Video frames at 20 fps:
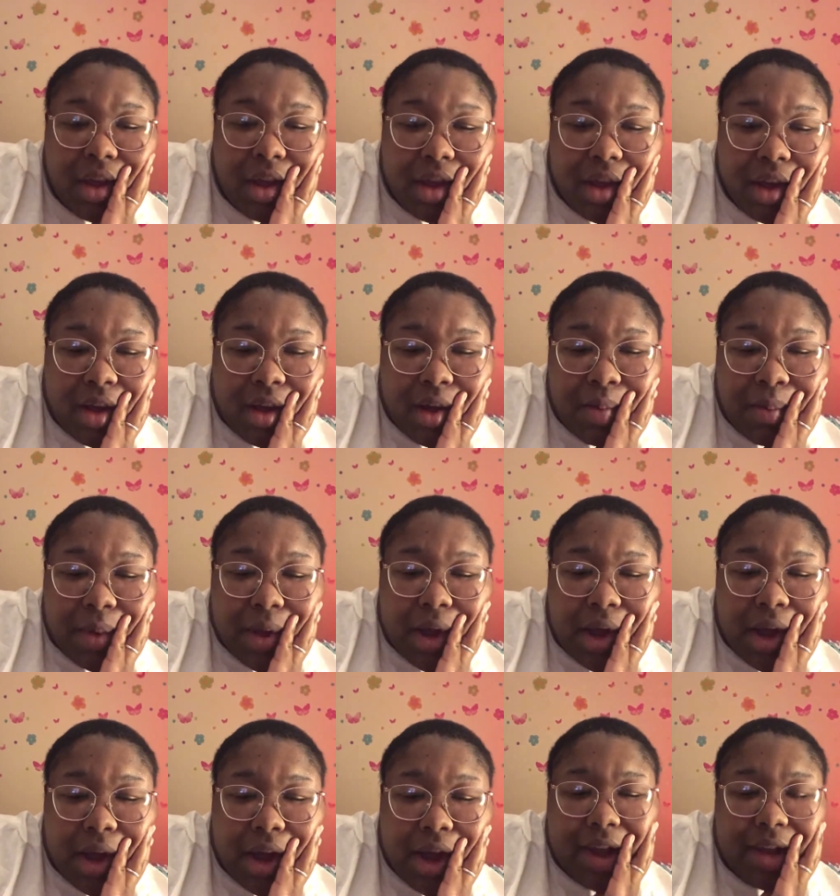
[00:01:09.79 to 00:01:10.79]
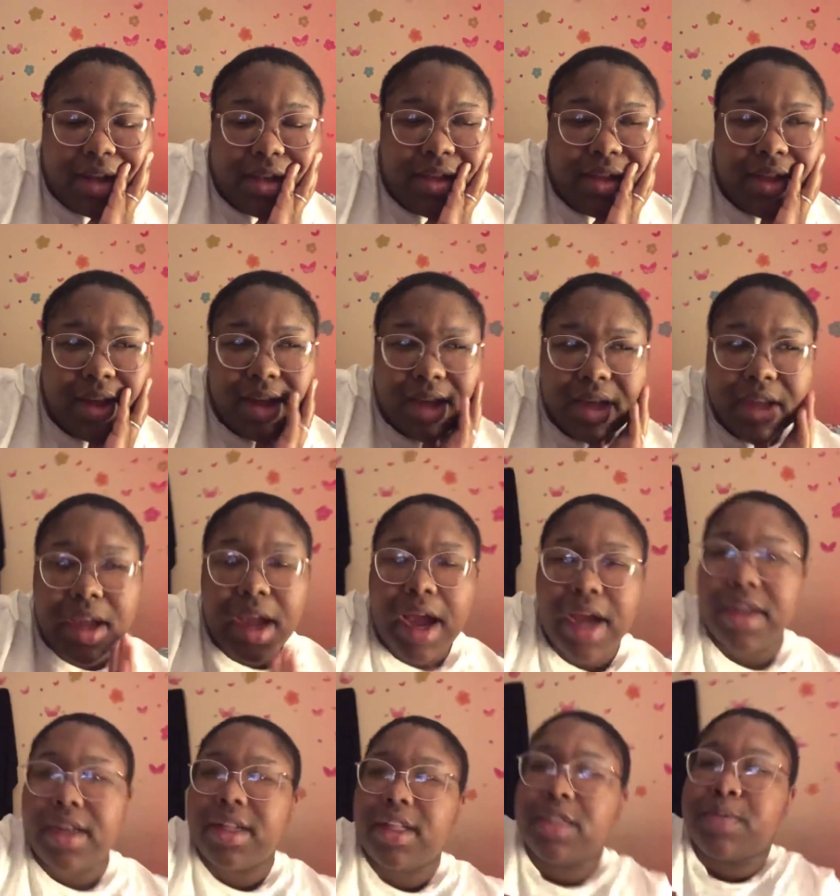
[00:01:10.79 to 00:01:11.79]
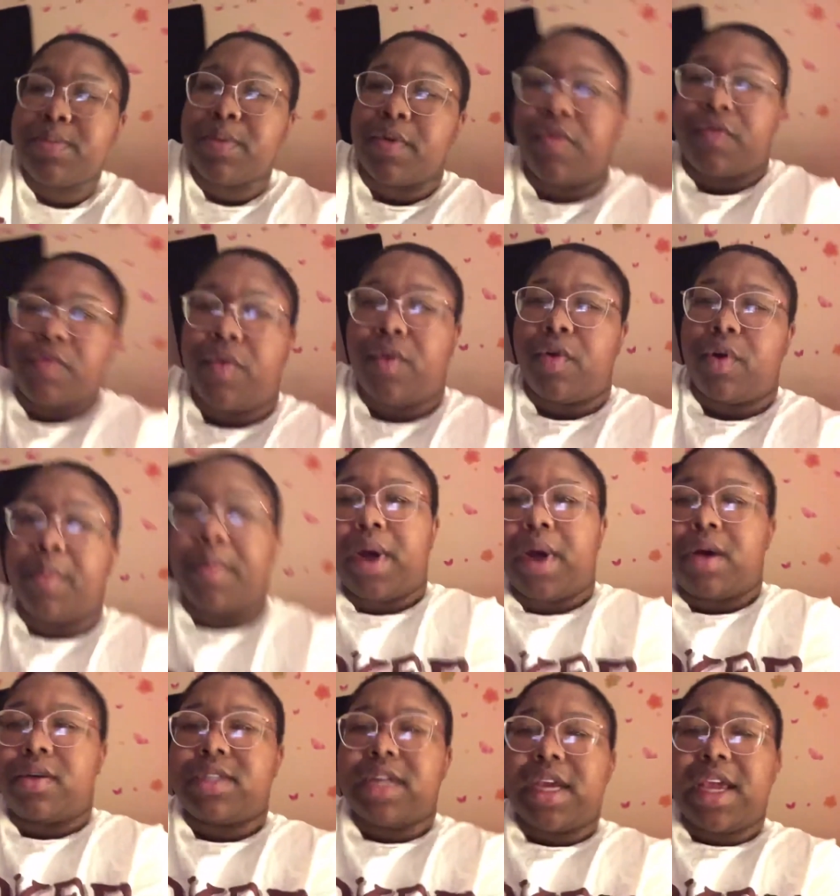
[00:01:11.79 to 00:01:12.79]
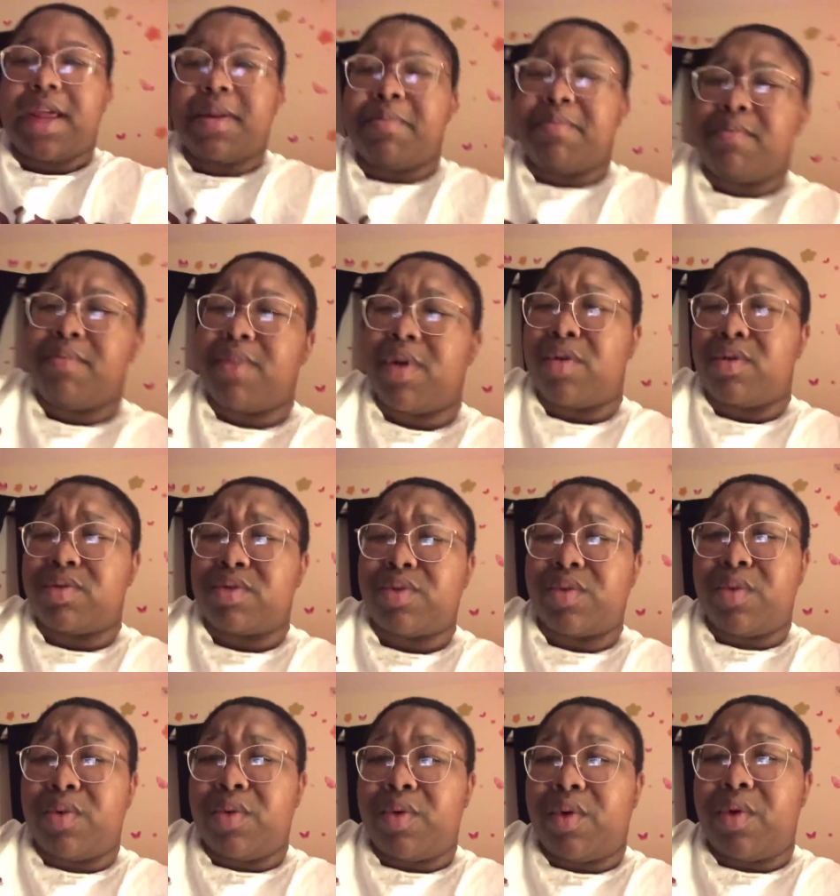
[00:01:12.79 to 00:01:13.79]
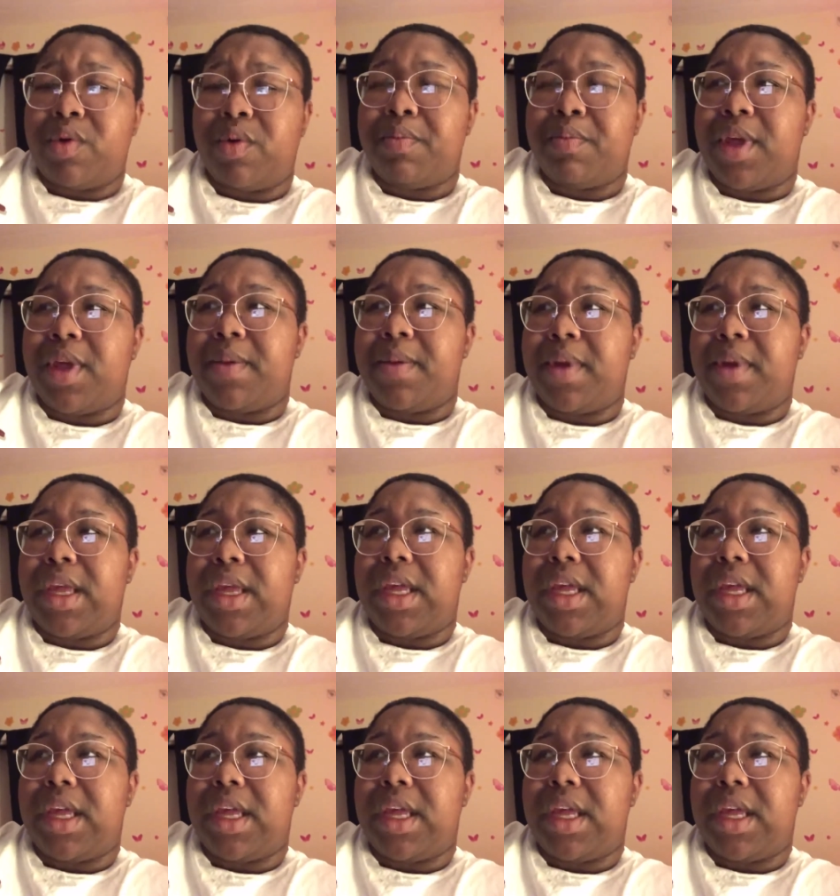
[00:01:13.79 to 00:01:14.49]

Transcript: Um, I think I did this before, but I was like in middle school, maybe.